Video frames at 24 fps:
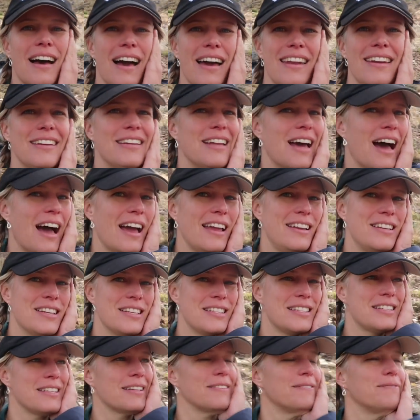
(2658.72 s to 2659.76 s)
I don't, I
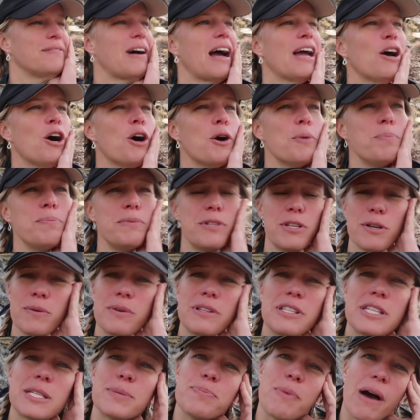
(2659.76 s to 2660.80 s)
just, I hope to
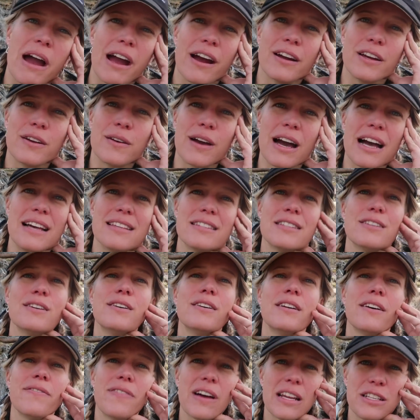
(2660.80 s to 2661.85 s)
inspire you guys. You
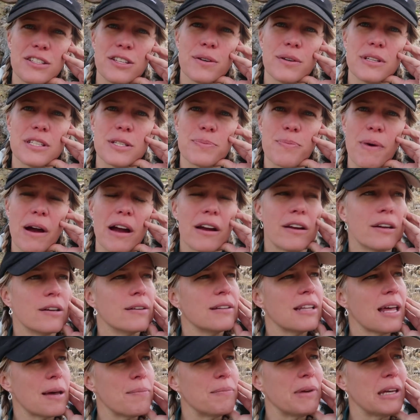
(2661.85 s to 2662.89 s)
know, if I do inspire you,
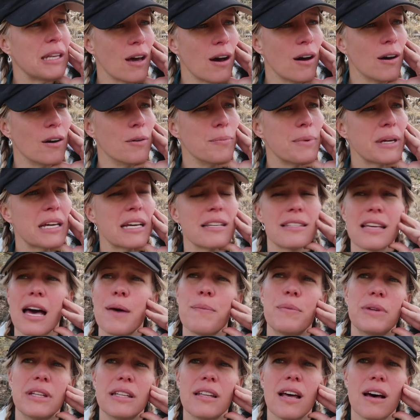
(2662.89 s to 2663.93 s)
let me know because I
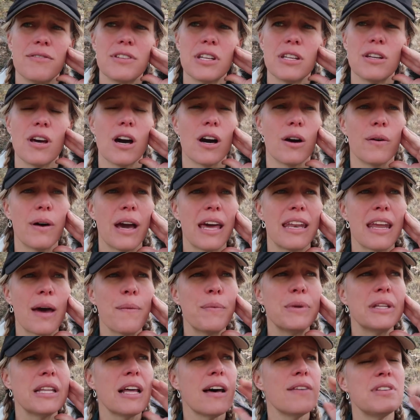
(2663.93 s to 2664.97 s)
would love to know. And I
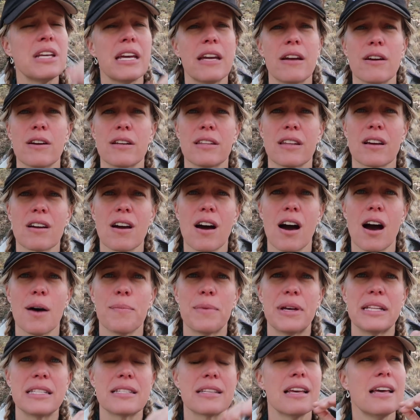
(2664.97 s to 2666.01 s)
would love to hear it in the
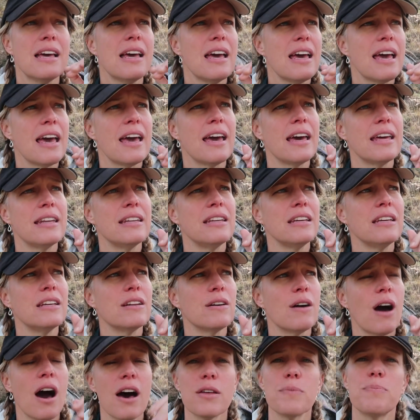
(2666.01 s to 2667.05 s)
comments. And, you
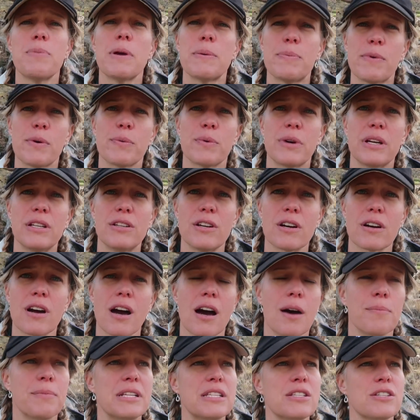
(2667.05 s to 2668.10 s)
know, other people read your
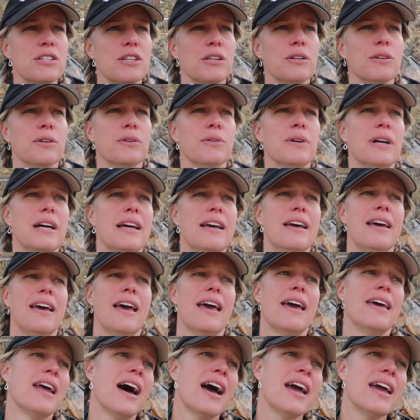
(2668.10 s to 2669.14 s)
comments too.
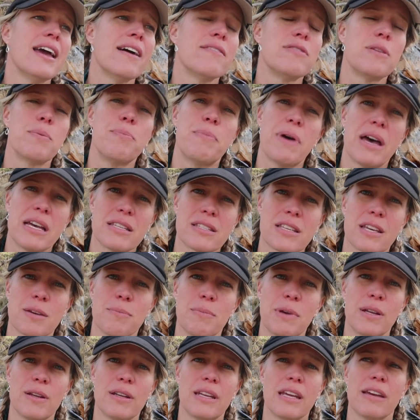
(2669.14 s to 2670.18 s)
And I have the best
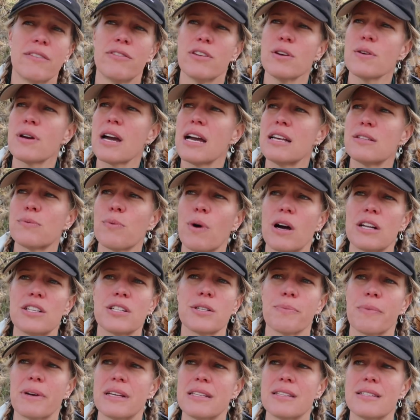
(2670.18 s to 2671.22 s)
community. If you guys
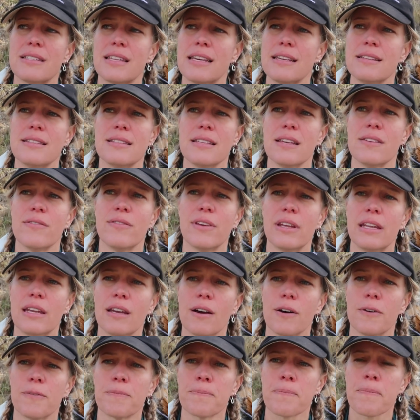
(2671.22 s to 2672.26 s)
watched my Stacy
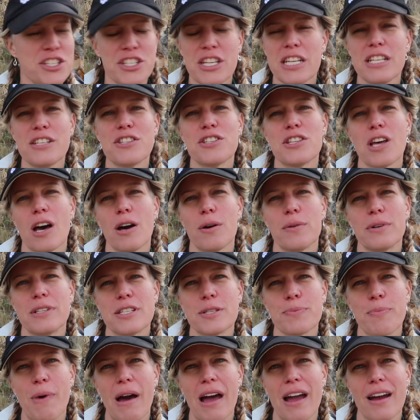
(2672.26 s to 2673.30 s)
video, she's so
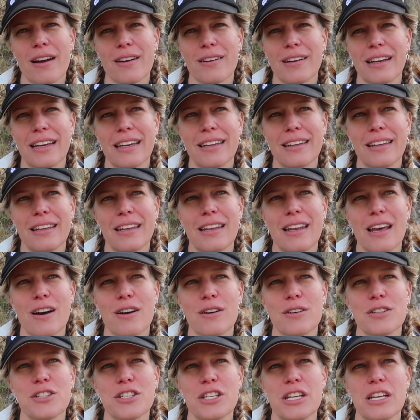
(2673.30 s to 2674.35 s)
inspiring. You
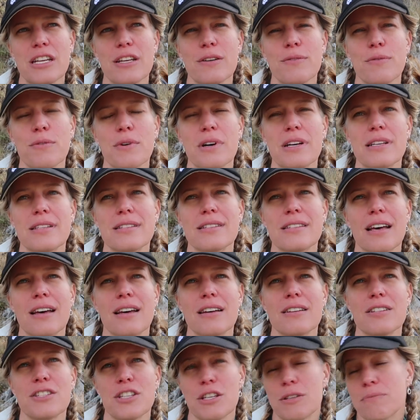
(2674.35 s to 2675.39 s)
know, she was,
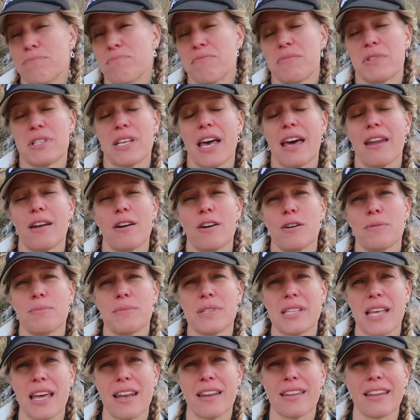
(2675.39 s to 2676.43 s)
uh, she sat home,
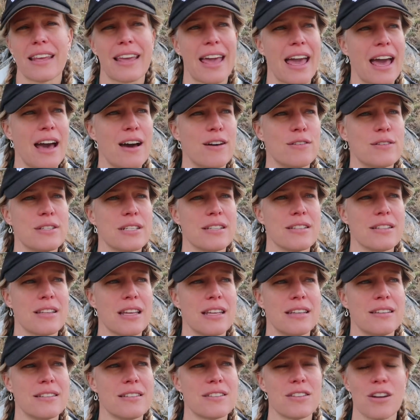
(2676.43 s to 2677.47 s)
sat on the couch, and
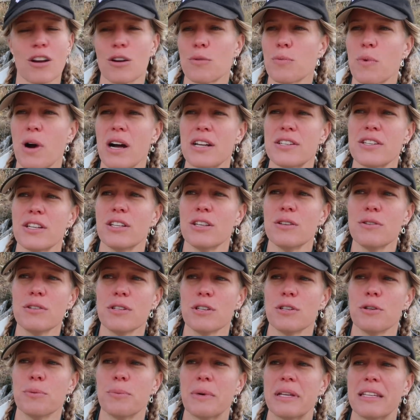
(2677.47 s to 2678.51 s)
then started watching
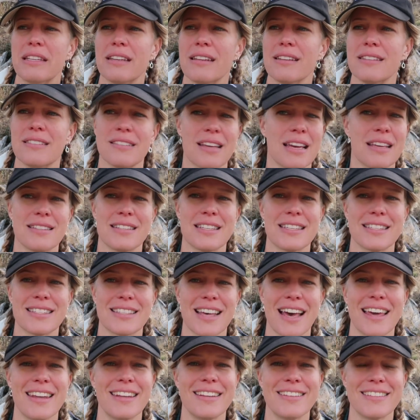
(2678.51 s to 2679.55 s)
YouTube and then has
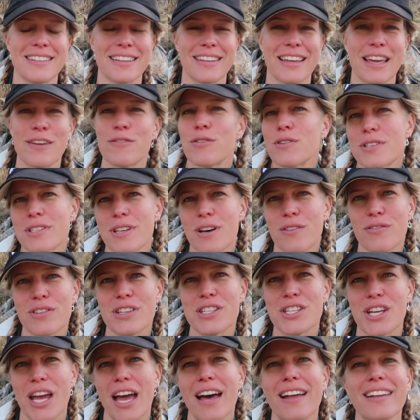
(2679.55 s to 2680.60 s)
decided to give herself a
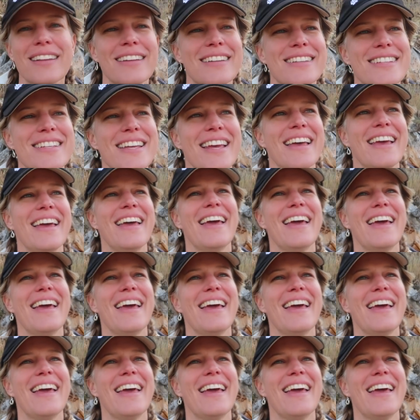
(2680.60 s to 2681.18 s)
challenge.